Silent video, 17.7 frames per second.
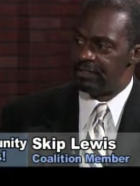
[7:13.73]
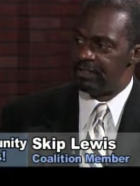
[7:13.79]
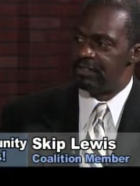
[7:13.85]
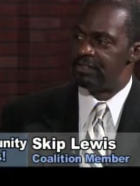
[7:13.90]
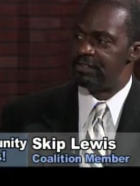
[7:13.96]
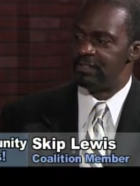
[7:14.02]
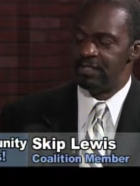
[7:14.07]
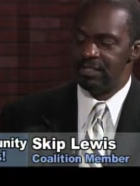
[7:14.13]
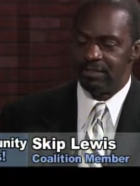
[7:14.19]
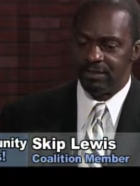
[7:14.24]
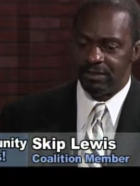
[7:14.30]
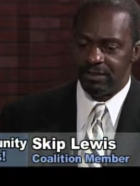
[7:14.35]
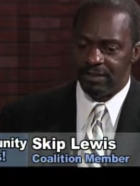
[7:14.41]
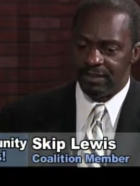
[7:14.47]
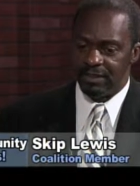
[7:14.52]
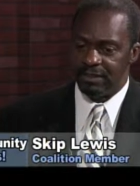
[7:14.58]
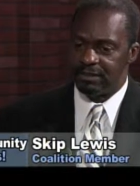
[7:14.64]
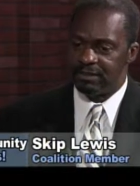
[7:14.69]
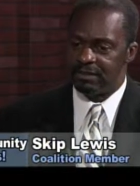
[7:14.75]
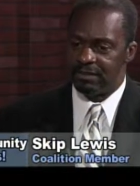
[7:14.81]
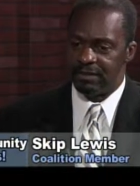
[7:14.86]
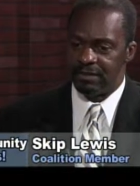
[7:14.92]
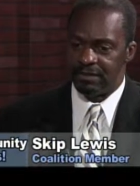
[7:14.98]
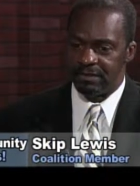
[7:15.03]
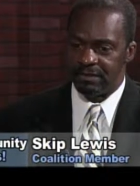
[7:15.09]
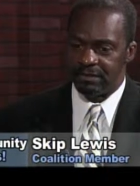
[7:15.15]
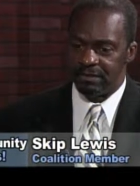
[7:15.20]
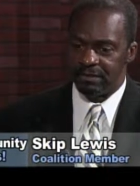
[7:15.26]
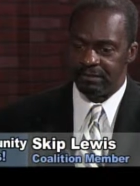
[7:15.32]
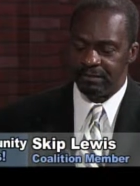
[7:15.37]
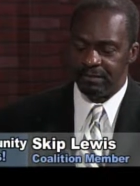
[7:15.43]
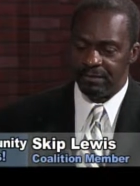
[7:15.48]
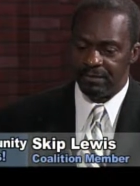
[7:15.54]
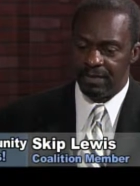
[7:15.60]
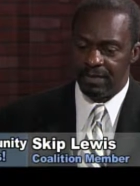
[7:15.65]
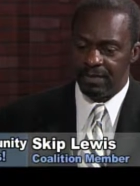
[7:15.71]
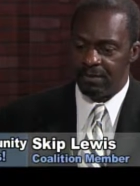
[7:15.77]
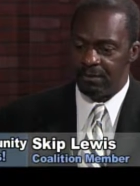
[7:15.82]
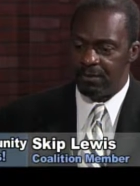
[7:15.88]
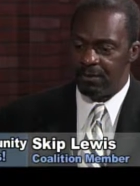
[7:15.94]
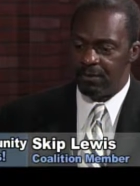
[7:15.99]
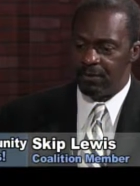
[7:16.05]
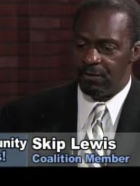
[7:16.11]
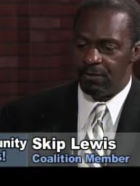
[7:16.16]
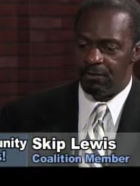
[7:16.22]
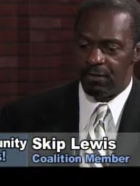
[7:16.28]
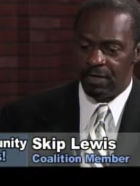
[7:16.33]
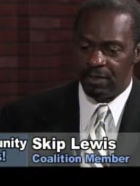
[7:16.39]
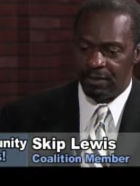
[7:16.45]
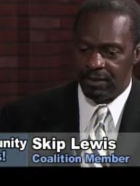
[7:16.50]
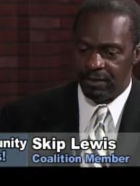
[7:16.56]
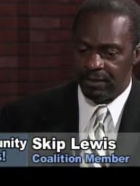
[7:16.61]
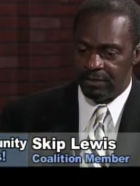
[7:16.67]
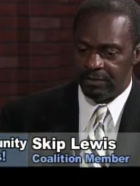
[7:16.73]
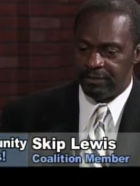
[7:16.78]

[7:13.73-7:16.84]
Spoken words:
It's a like a merry-go-round, and it just